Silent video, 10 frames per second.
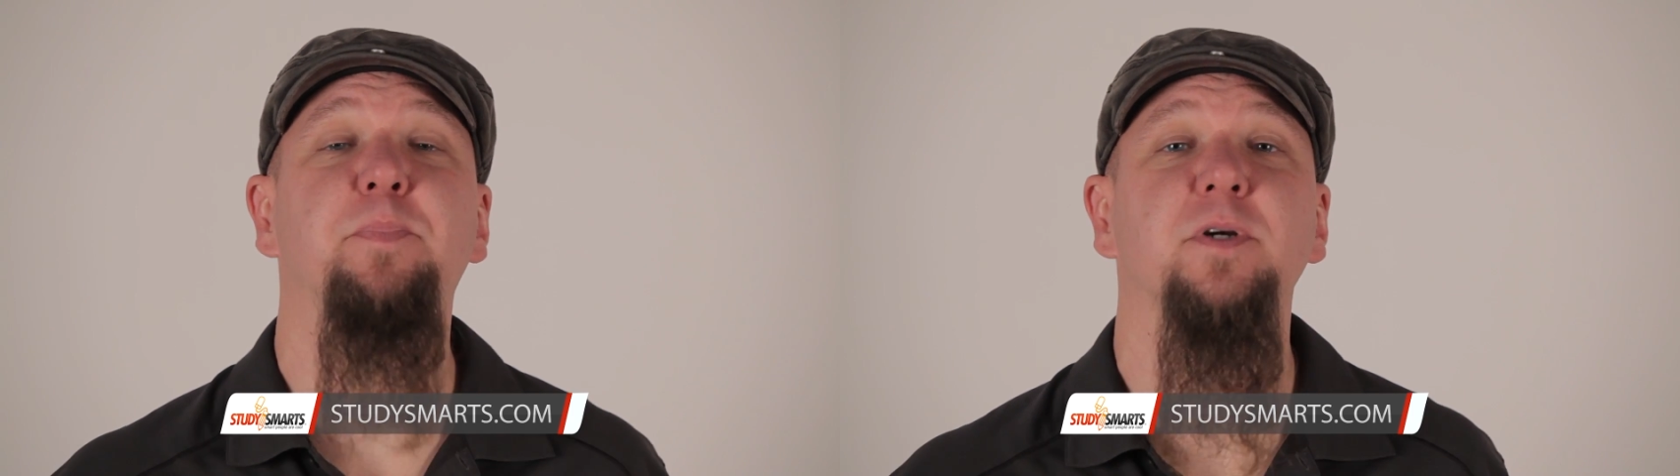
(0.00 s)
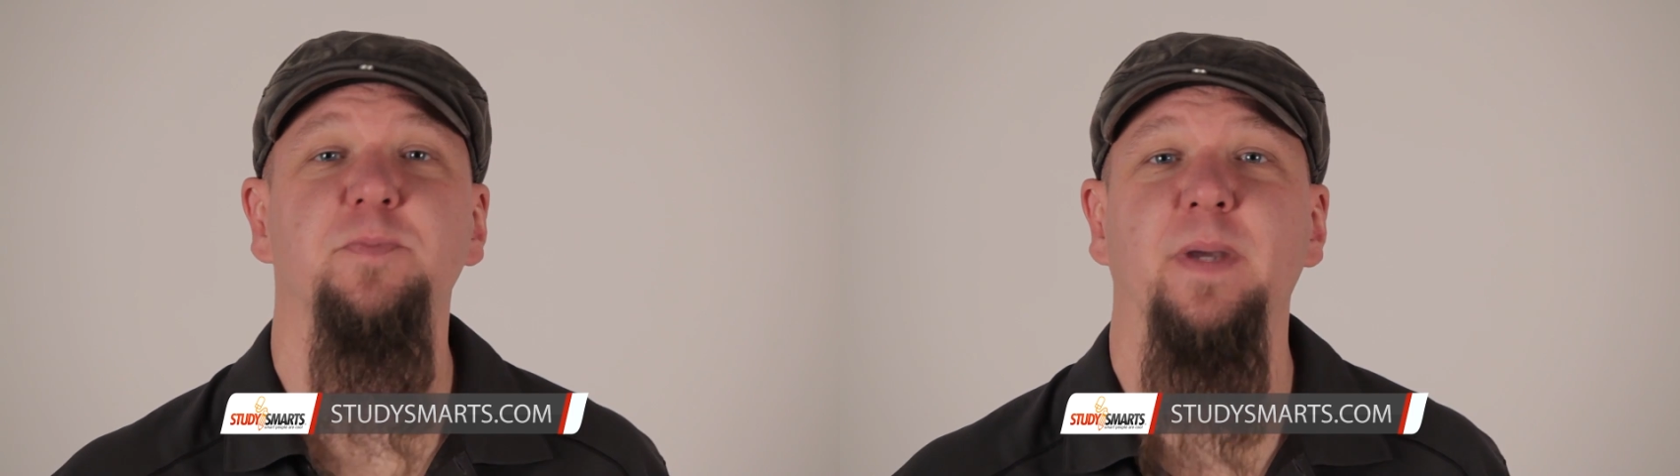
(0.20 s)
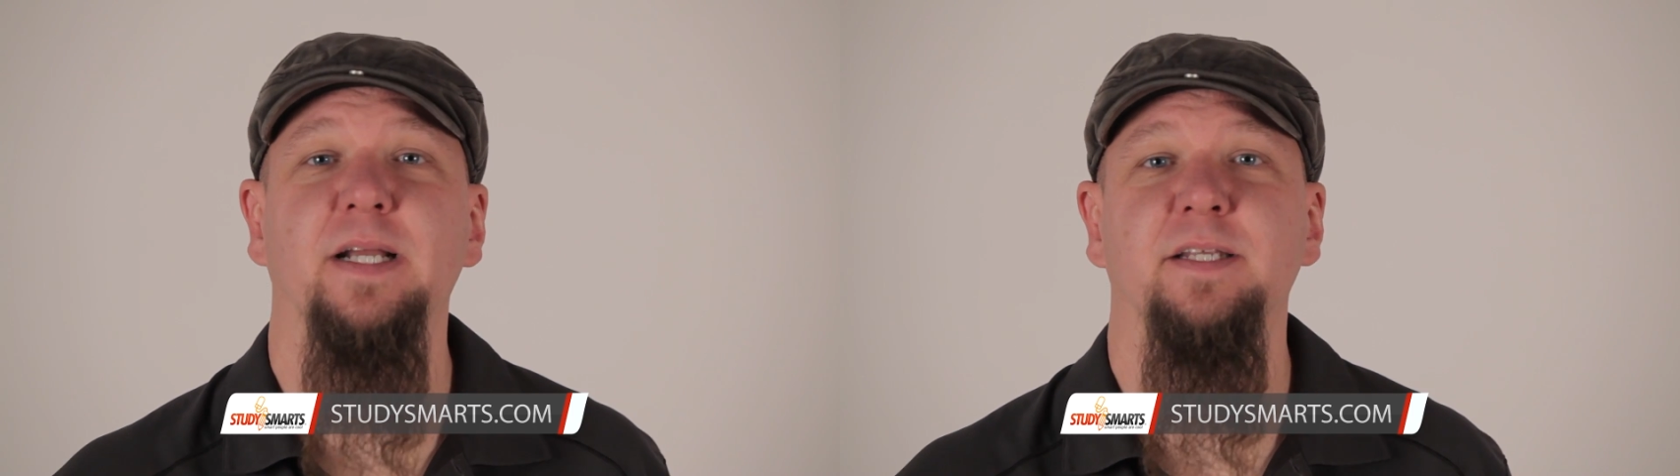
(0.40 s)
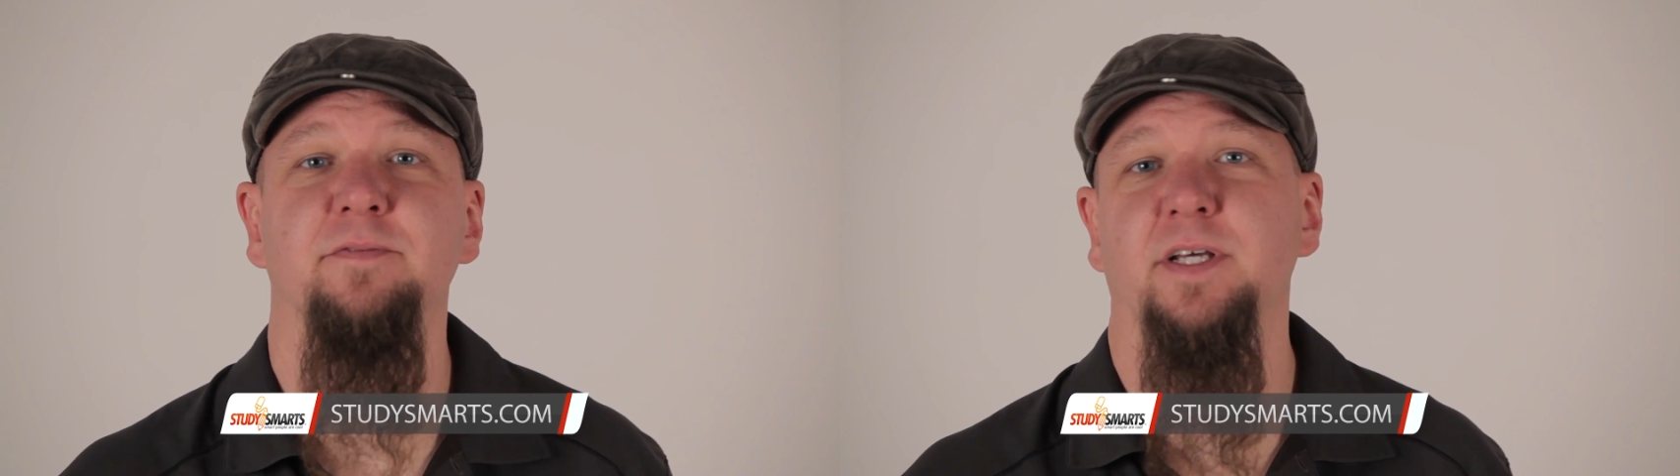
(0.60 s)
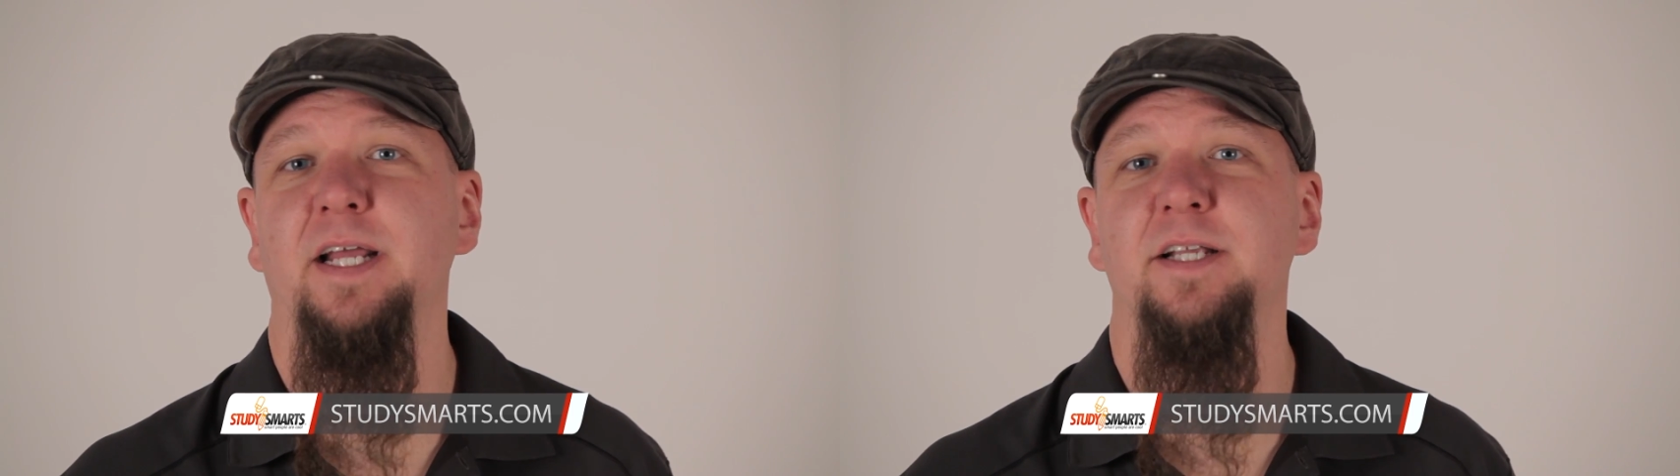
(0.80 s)
perspectives
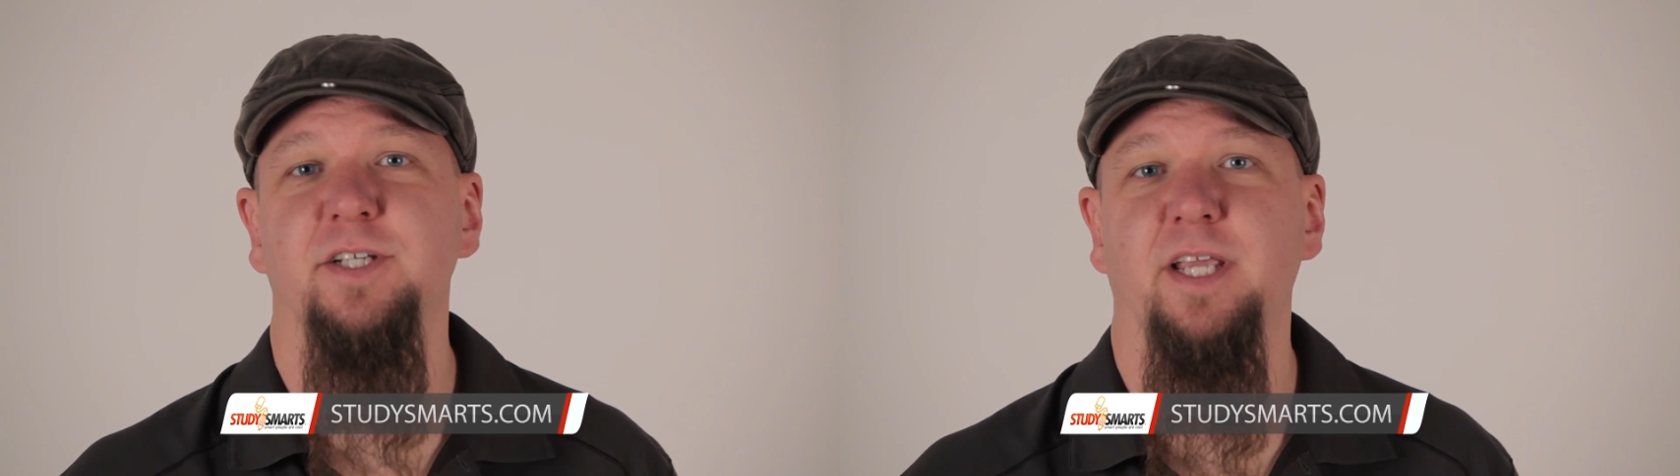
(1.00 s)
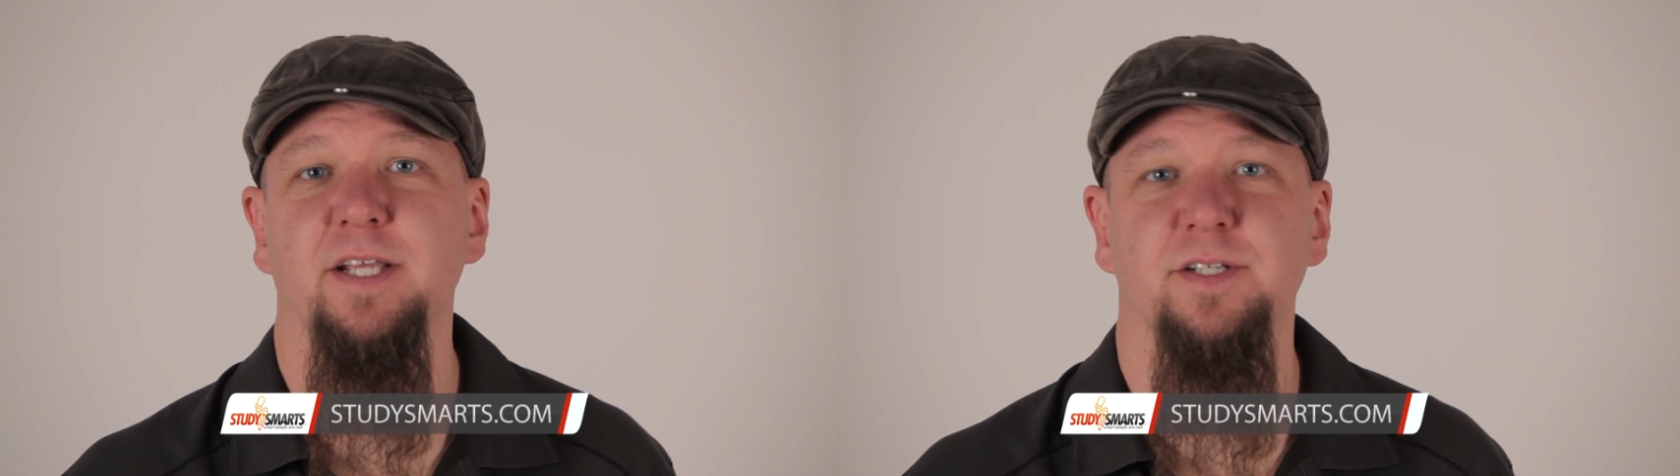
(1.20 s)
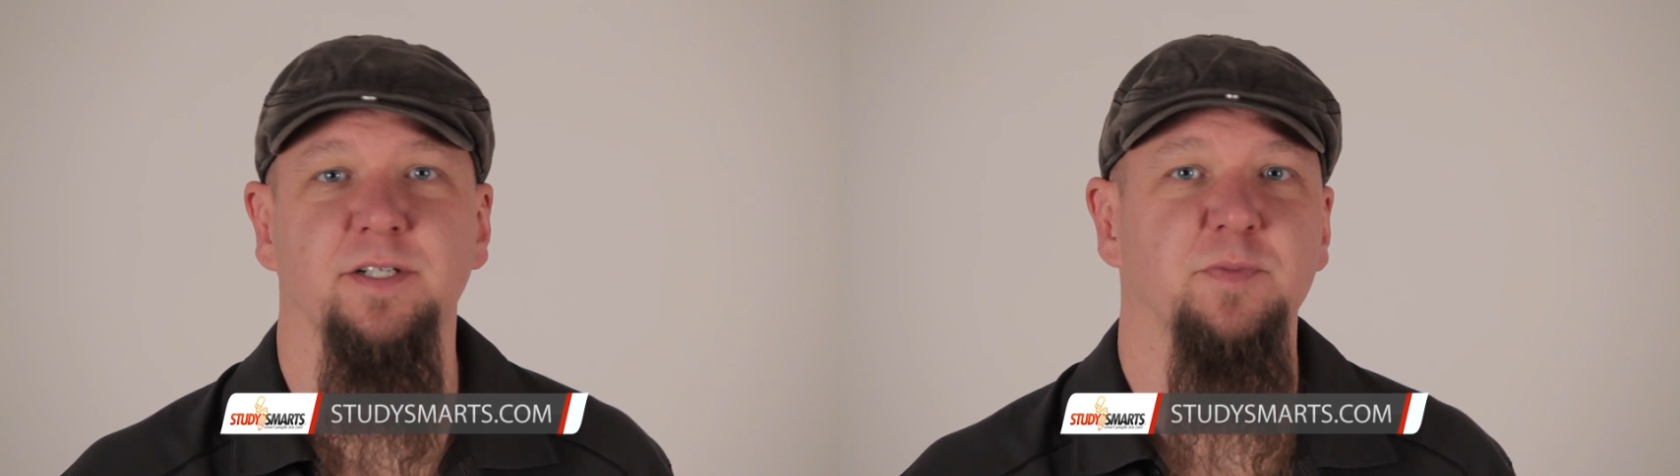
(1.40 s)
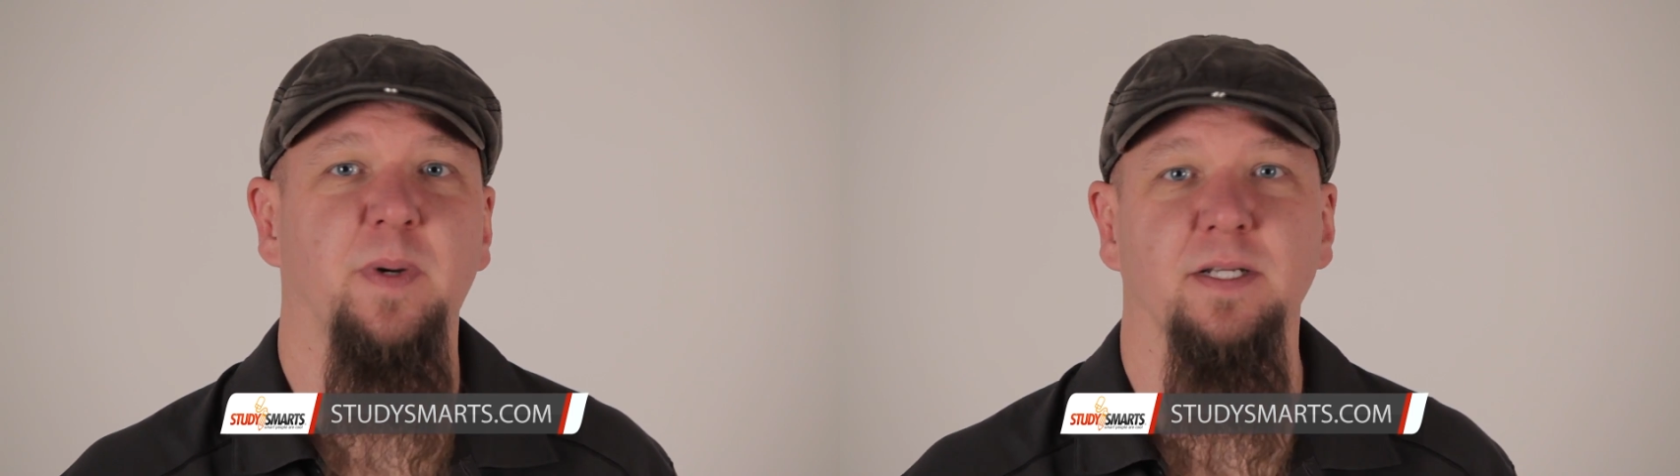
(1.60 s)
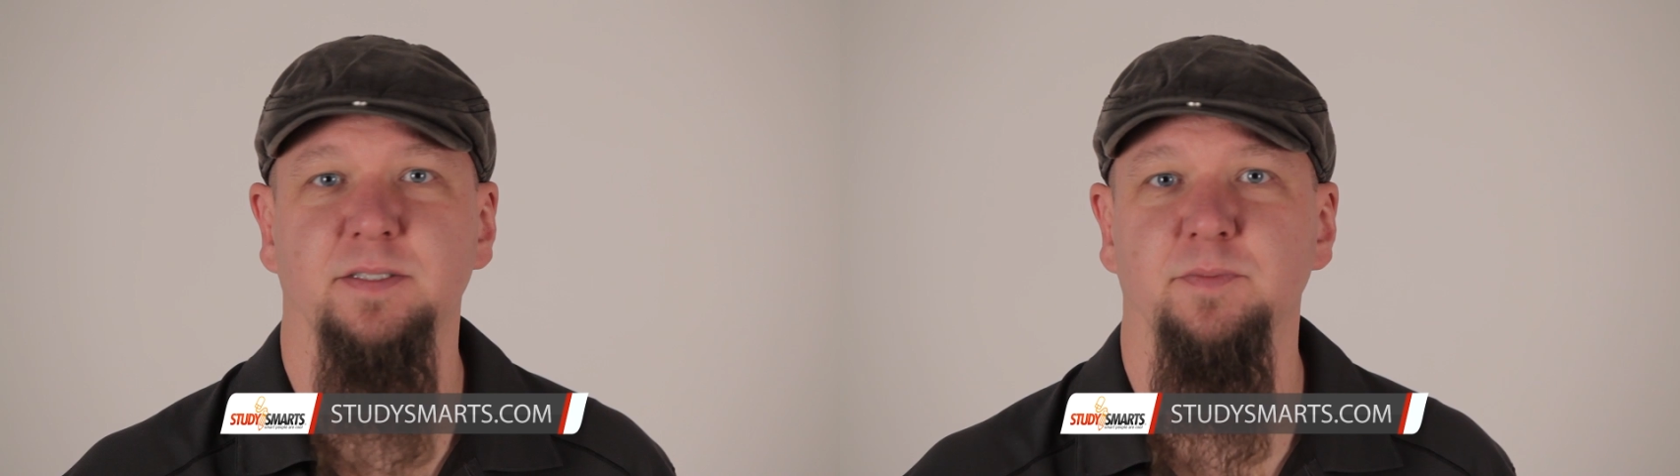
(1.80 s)
on education as
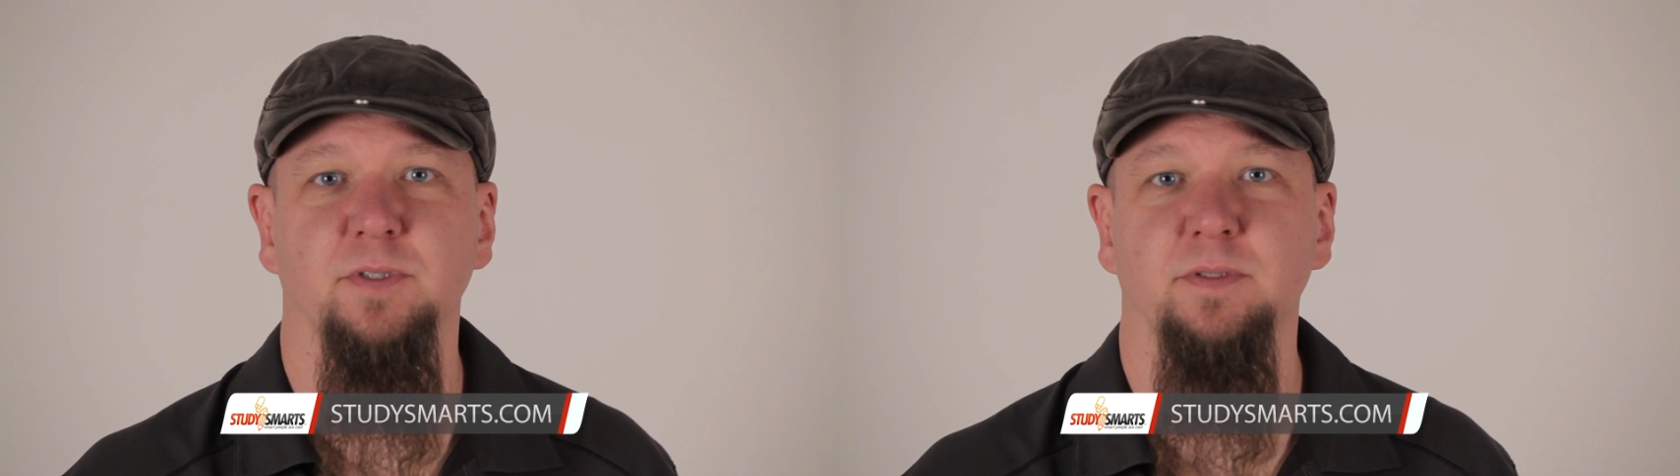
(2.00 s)
possible.